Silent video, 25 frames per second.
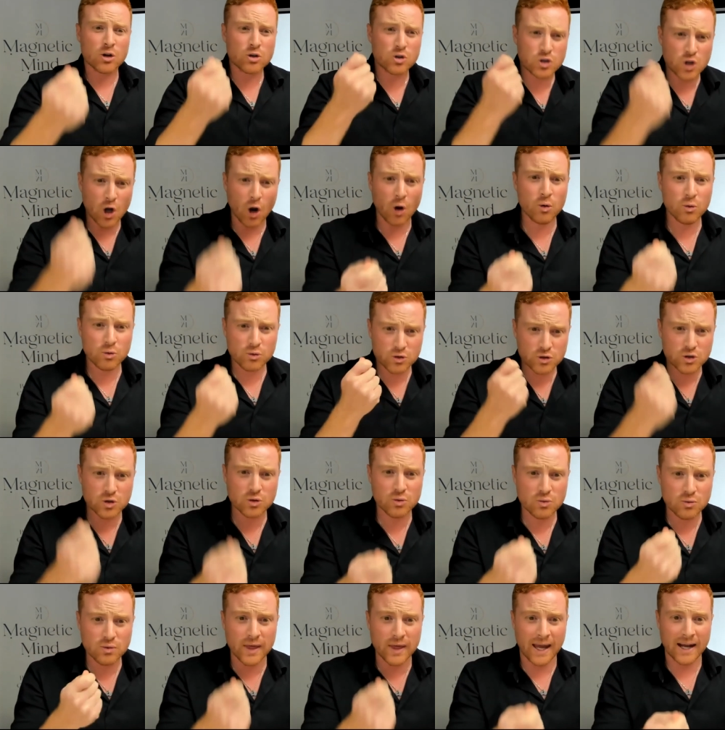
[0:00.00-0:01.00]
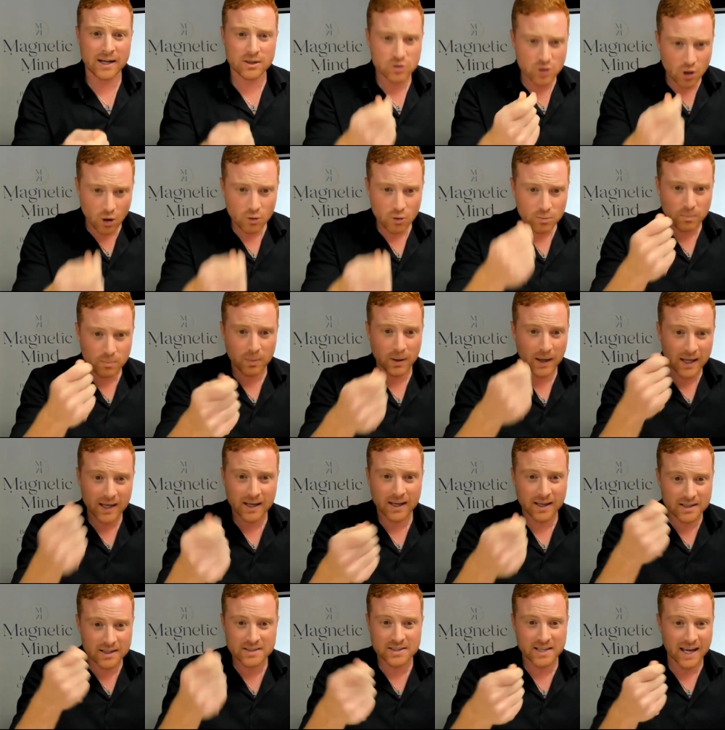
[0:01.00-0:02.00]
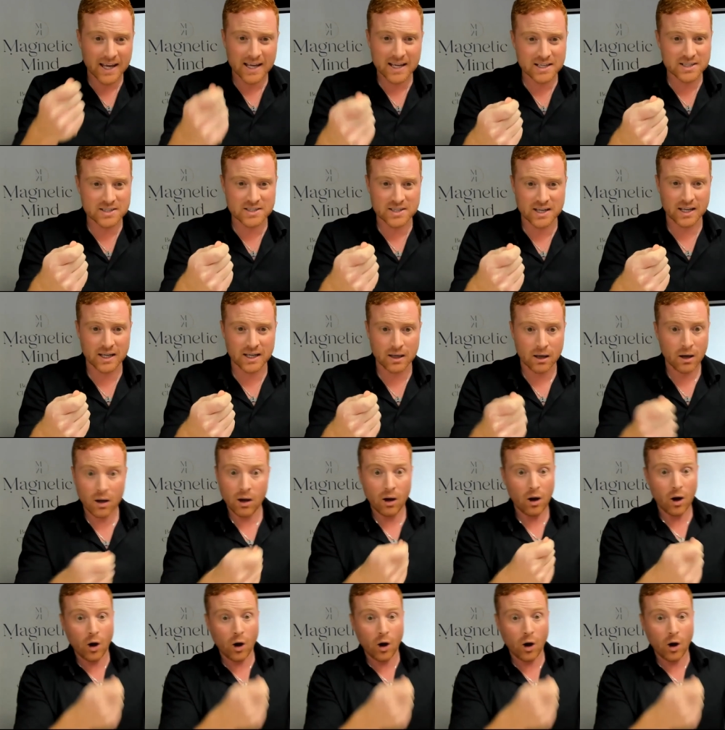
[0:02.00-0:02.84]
don't do that. Don't pick a daisy.